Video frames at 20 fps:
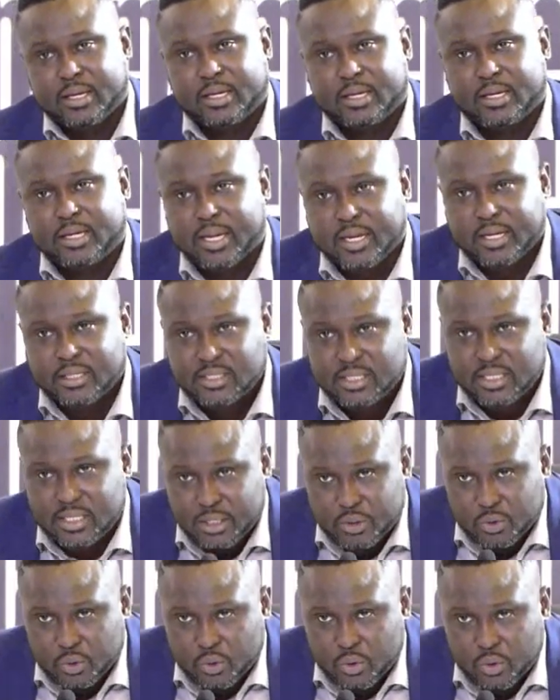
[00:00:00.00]
either the
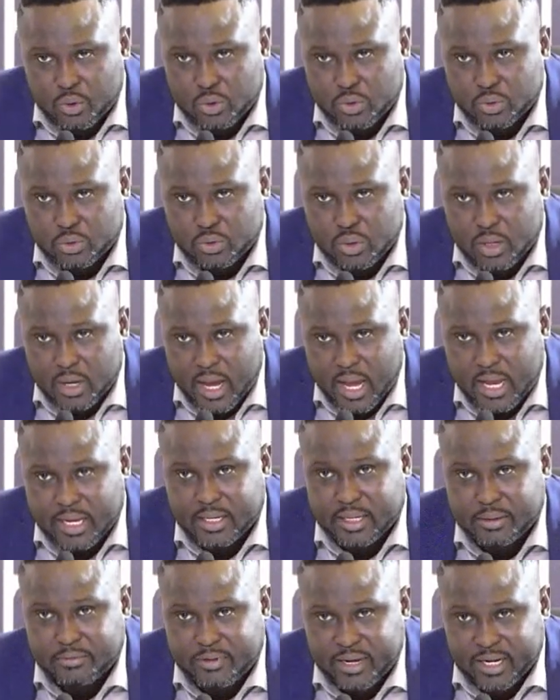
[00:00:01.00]
CEO and
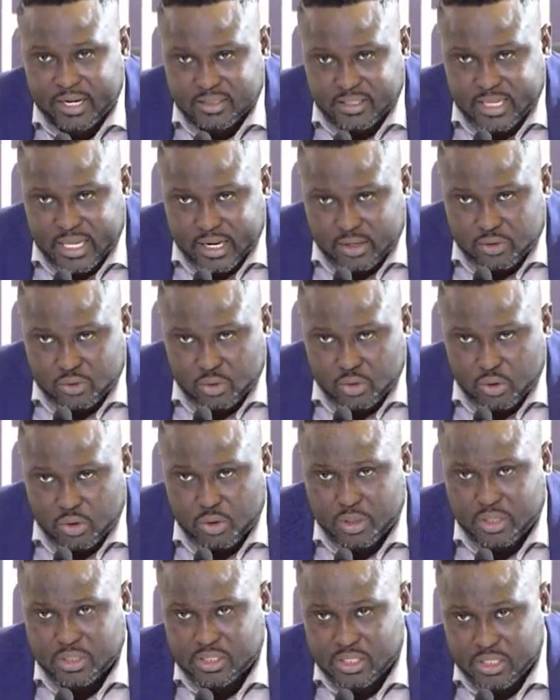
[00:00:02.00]
the finance director, or
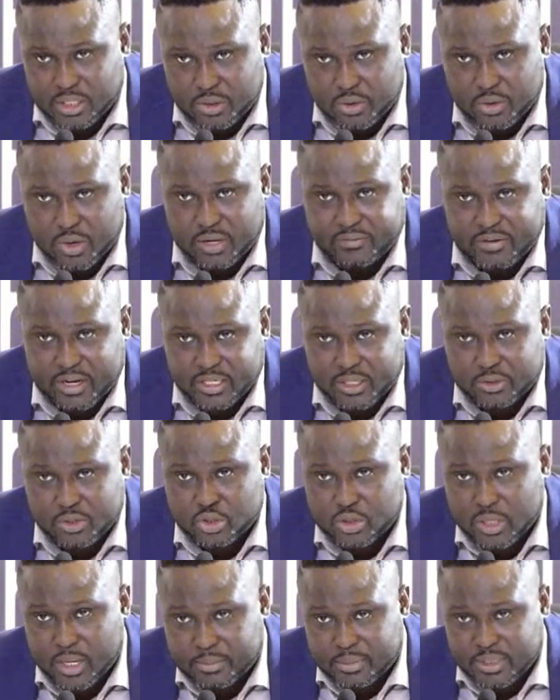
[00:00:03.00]
the CEO and finance
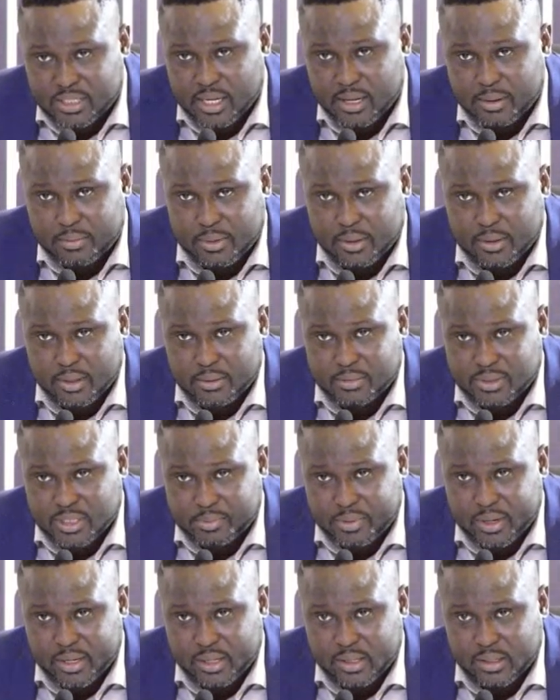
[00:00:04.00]
directors separately.